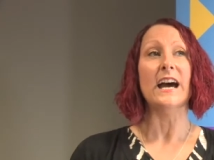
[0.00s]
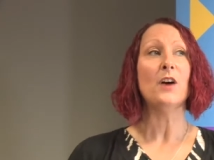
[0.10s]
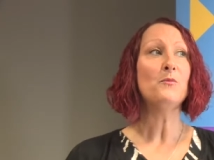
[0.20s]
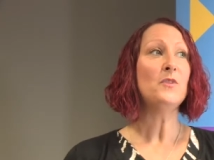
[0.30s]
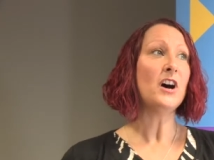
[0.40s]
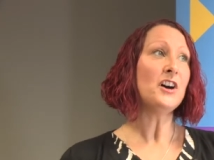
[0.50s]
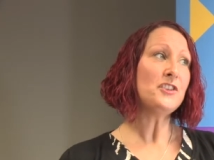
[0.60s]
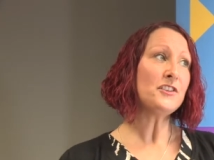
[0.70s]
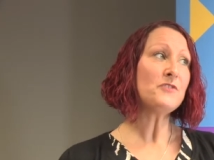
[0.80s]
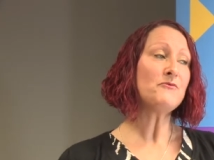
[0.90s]
Um,
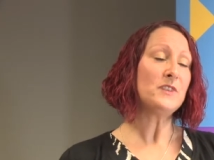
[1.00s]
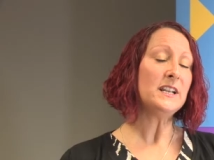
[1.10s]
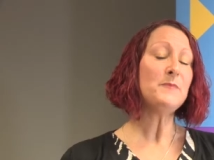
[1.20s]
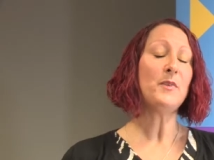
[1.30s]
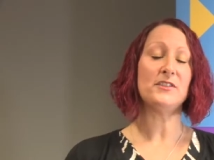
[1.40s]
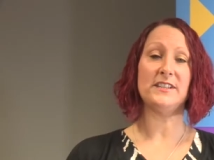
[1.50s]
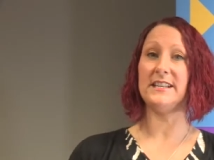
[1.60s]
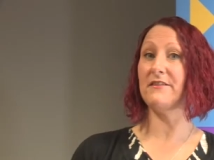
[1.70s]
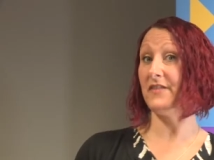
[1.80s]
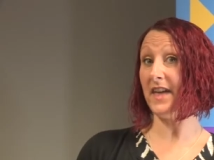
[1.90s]
another really
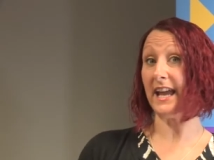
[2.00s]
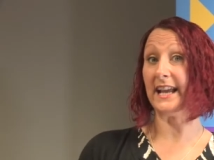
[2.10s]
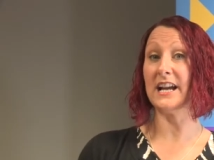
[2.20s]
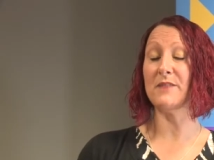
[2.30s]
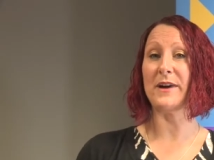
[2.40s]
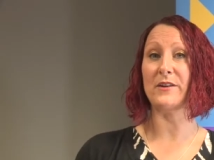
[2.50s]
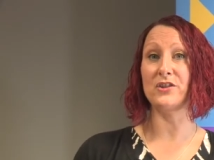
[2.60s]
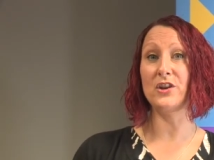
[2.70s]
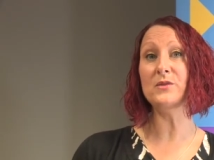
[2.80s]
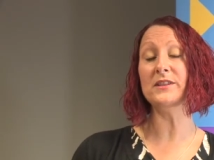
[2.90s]
positive thing about
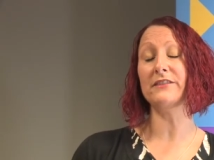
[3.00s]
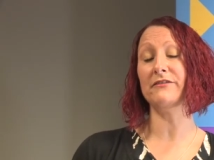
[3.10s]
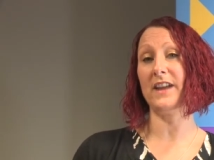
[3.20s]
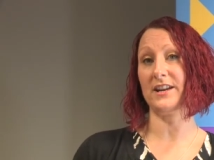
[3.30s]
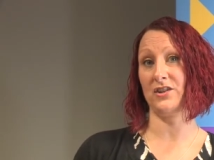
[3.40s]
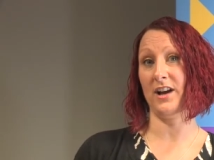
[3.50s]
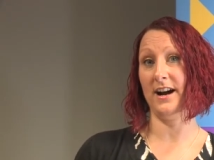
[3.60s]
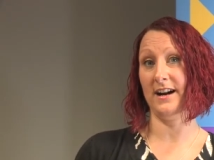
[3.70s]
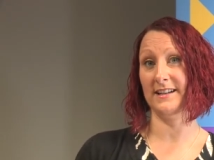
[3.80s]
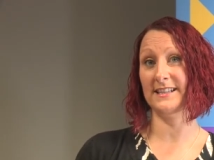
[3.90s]
using
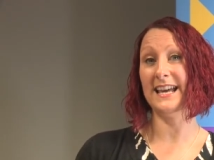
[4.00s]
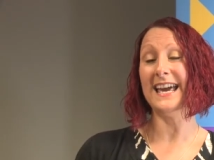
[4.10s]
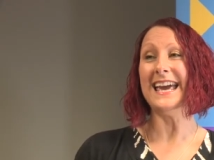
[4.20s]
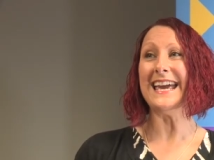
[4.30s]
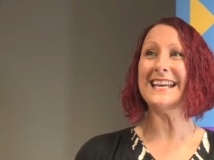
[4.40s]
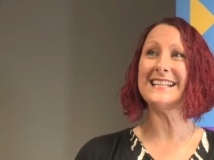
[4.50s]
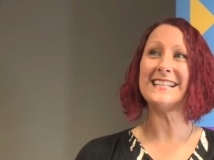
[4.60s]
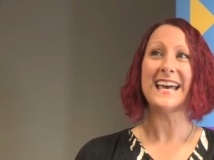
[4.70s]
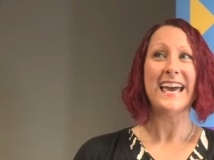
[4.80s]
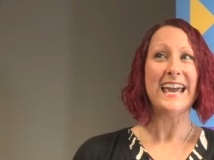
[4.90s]
flashcards
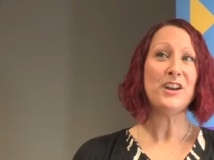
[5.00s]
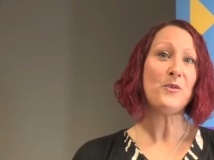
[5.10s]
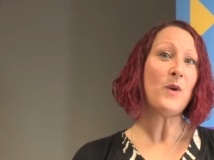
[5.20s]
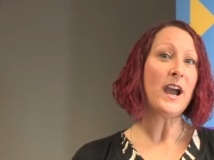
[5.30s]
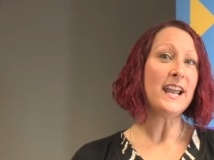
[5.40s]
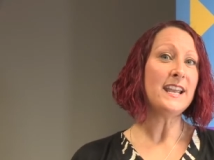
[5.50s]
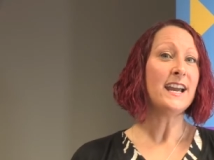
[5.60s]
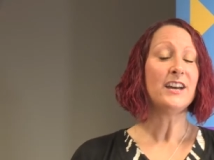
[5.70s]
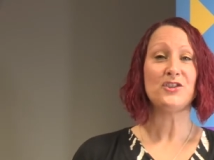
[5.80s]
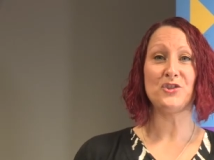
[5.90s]
is in a way
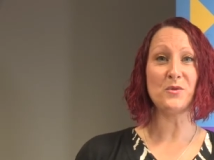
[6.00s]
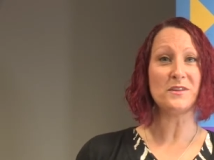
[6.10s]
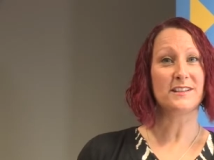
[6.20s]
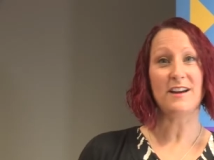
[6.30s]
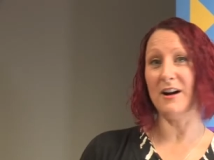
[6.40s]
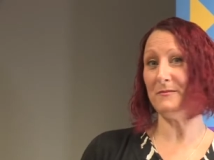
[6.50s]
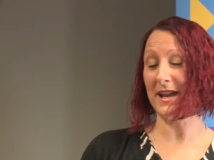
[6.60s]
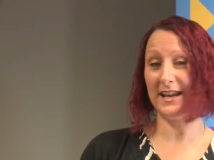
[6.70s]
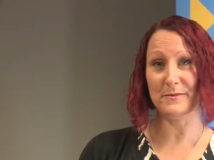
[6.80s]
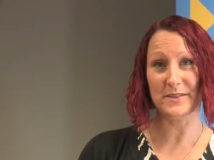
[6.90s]
students can't
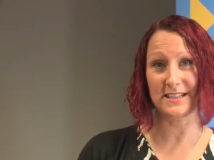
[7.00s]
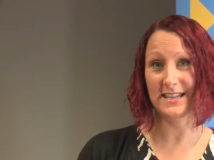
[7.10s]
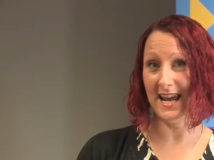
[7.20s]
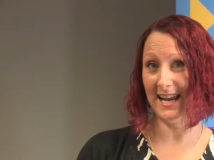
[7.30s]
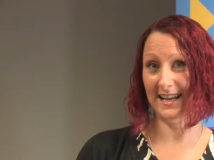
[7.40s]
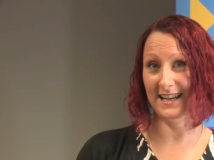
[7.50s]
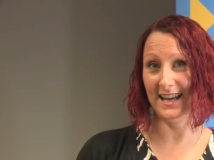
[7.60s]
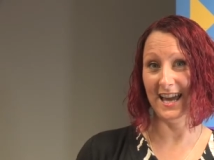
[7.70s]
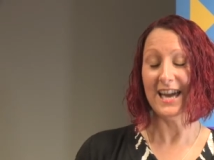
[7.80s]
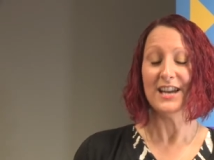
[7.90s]
make a
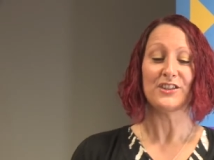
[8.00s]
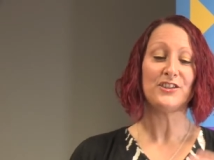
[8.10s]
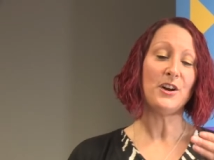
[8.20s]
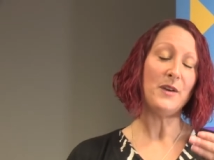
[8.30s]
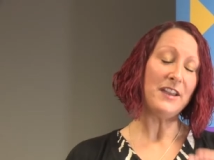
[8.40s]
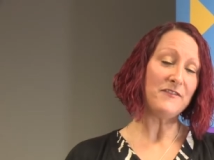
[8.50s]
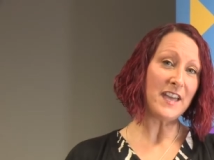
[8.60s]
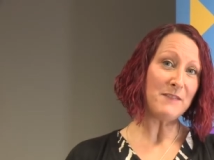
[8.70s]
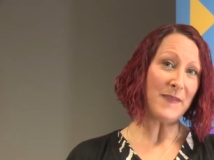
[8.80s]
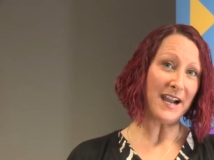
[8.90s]
mistake. So if
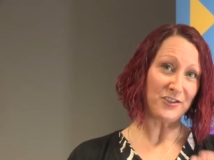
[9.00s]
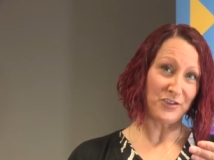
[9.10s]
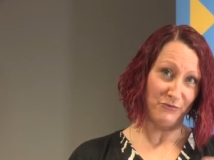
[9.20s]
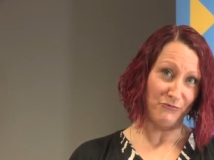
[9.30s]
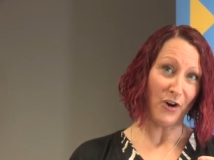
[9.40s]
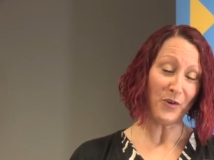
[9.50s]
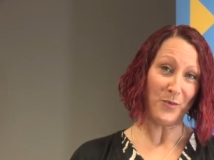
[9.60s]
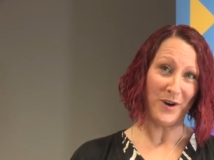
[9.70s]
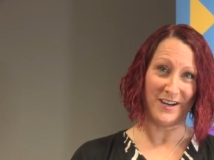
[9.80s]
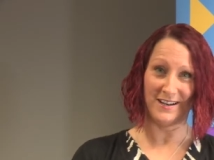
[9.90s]
they match the wrong
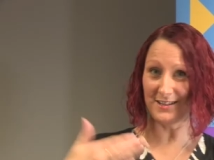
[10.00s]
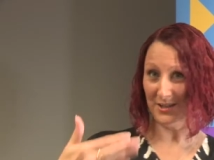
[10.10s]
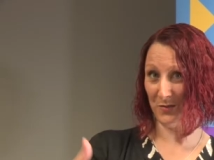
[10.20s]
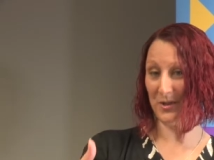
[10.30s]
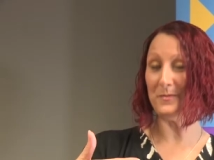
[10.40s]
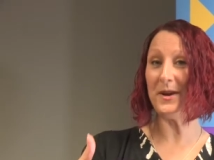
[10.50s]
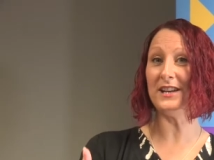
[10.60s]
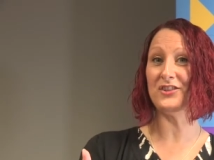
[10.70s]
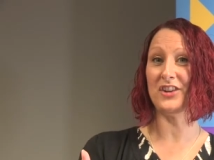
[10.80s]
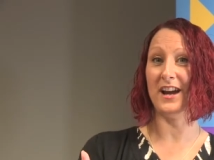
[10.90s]
word with a
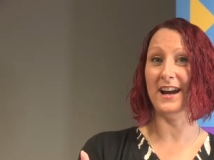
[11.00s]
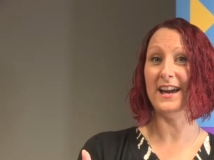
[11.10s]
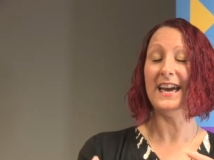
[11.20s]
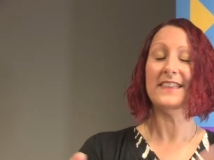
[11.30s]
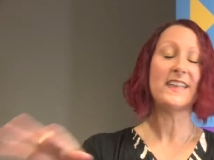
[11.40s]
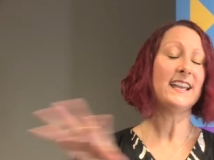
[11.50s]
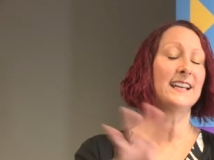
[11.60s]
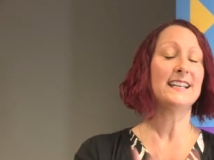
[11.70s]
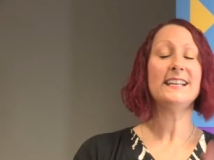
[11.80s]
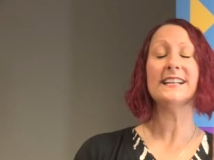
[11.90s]
picture, they
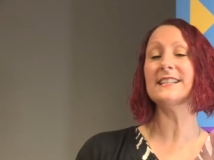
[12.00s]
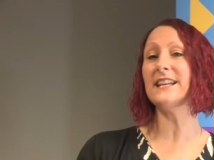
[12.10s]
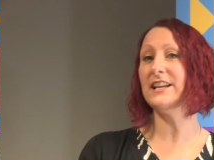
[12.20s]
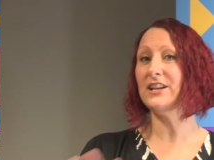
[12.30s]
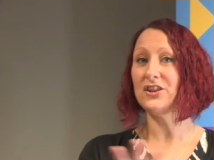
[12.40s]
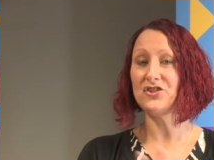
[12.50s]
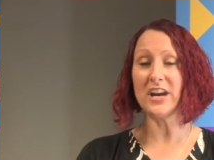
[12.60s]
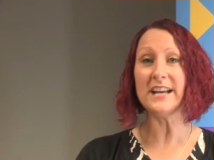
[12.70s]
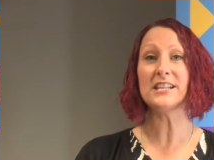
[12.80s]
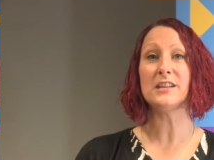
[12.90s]
can easily
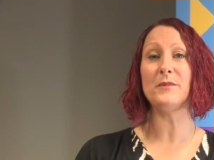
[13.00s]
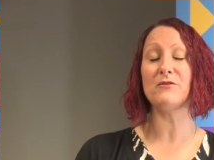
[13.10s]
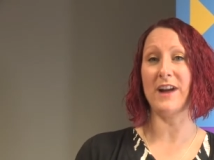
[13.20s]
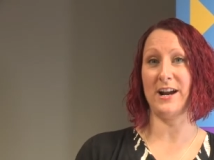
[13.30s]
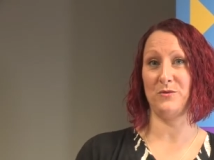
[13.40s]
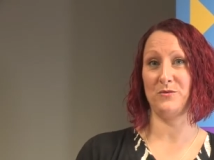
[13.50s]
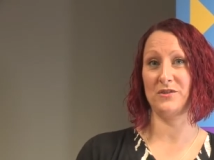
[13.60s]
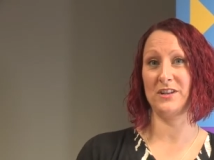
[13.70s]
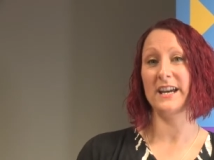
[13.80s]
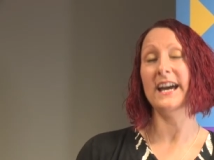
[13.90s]
change them around